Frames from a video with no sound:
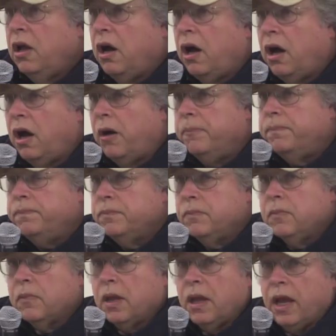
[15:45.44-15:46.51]
Um,
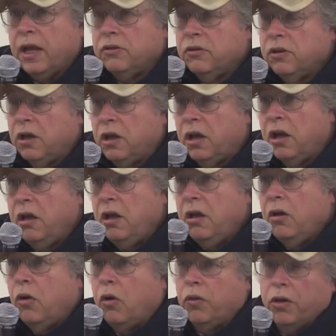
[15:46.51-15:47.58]
and uh,
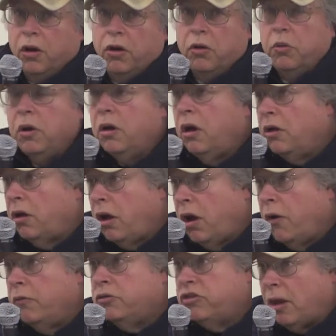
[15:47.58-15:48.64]
although
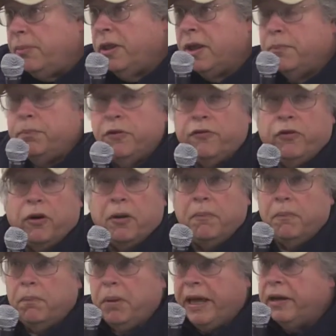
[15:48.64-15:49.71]
some of them
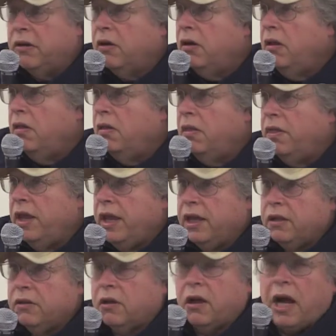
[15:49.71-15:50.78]
perform better
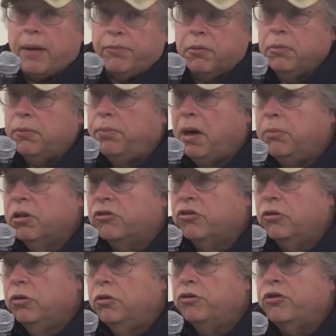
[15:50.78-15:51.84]
than comparable public
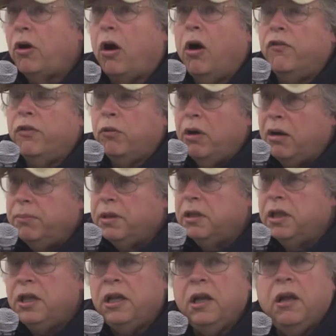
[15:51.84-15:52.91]
schools.
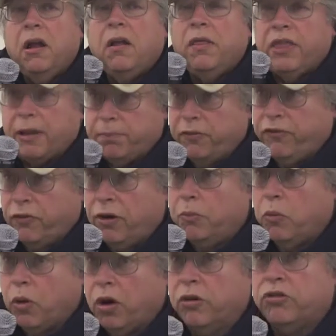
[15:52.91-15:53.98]
Overwhelmingly, they
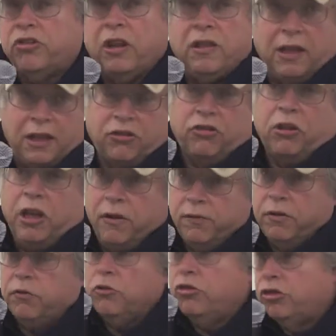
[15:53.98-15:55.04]
perform worse, and that's
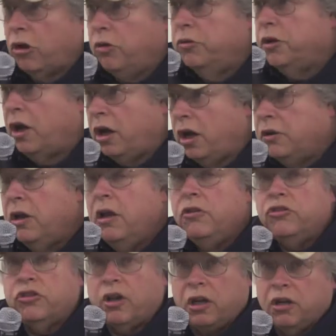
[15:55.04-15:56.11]
even shown on
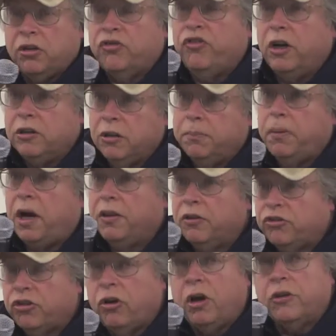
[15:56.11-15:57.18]
studies funded by
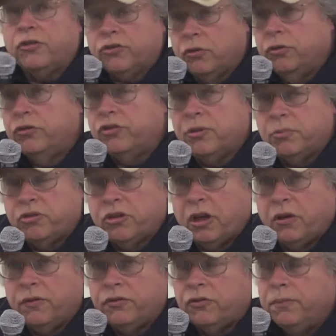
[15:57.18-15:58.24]
the charter schools
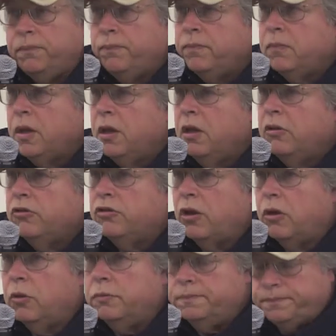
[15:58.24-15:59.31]
themselves.
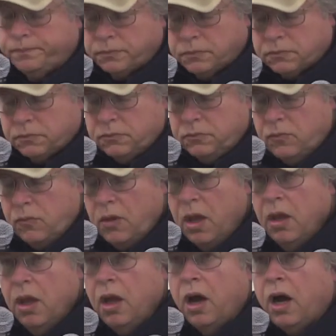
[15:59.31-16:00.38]
So,
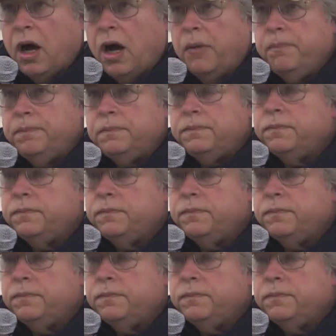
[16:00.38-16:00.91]
um,